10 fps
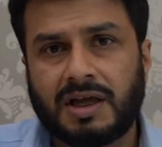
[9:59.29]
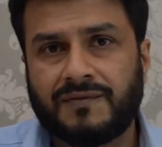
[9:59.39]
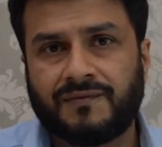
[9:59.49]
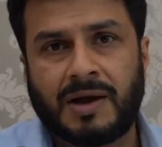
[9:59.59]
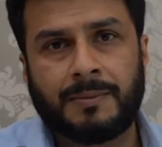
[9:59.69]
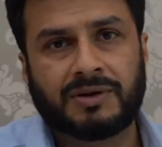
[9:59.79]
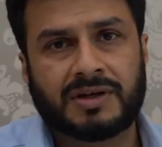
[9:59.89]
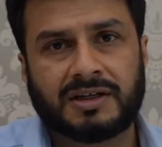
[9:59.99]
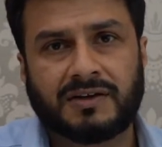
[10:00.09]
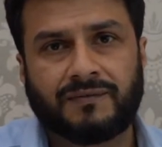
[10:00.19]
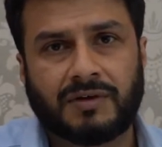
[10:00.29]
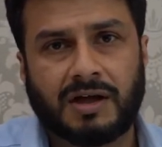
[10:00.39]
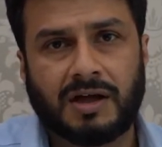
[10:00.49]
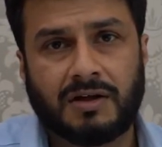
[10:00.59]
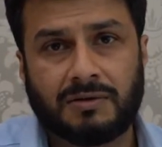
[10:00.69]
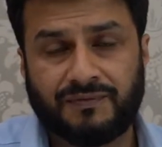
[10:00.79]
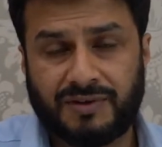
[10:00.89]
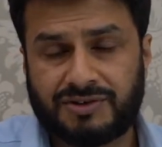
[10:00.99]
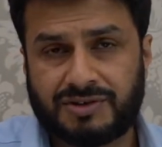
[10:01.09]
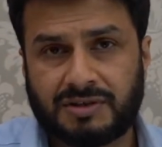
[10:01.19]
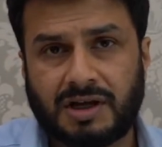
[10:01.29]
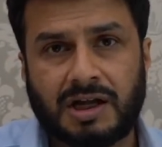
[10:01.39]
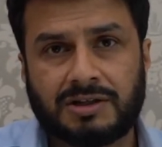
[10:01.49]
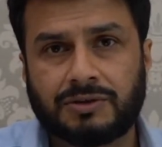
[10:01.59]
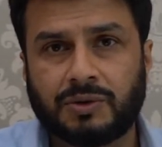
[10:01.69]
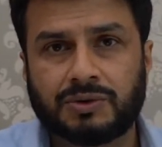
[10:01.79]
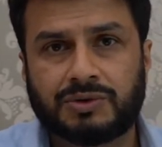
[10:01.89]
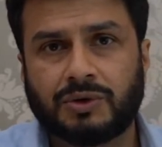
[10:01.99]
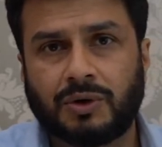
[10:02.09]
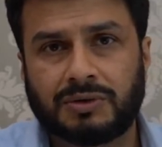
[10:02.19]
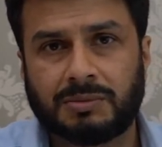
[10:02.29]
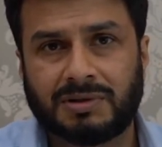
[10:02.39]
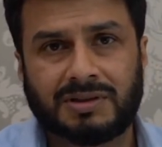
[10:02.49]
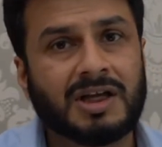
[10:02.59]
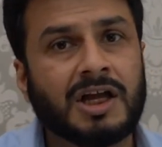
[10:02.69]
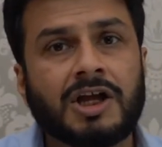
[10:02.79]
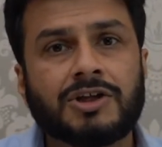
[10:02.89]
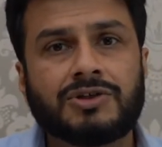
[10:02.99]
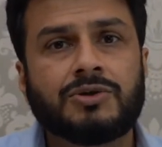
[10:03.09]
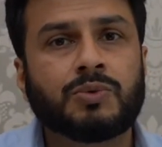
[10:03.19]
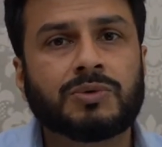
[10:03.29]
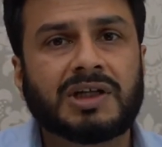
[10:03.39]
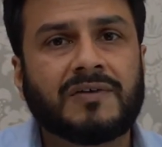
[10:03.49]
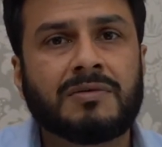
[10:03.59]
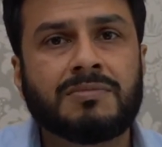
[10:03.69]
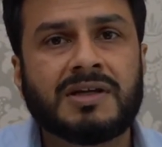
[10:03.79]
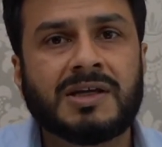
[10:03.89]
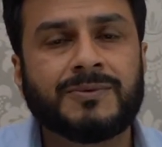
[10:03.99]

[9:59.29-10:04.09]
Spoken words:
If I'm looking at a fiction, I'll go to Audible. Choose whatever medium